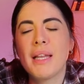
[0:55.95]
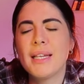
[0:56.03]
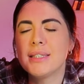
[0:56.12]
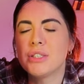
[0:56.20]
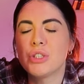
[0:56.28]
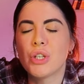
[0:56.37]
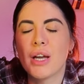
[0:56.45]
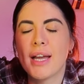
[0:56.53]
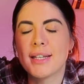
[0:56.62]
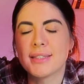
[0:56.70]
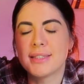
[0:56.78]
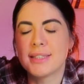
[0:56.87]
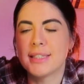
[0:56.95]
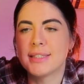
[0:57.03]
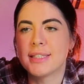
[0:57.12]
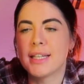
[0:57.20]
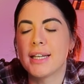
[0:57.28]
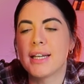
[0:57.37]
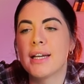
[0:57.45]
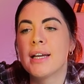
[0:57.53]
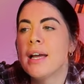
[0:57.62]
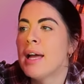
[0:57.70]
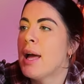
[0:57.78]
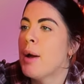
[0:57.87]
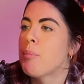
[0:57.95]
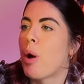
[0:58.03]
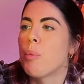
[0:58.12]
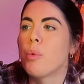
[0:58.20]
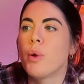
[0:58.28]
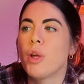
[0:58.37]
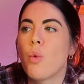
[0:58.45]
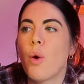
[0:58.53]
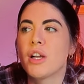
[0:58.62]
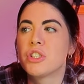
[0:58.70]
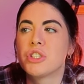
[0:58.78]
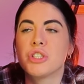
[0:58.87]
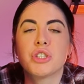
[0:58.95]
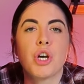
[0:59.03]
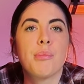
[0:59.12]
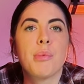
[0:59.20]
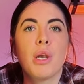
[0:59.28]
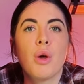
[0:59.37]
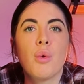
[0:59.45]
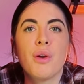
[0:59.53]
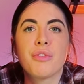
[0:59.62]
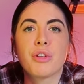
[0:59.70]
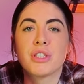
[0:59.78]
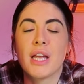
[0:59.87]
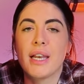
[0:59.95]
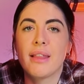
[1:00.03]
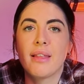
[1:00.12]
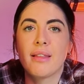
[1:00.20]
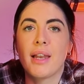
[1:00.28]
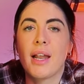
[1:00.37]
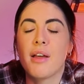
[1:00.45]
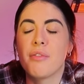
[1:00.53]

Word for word: Please do not hesitate to pop a wee question down below if there's anything that I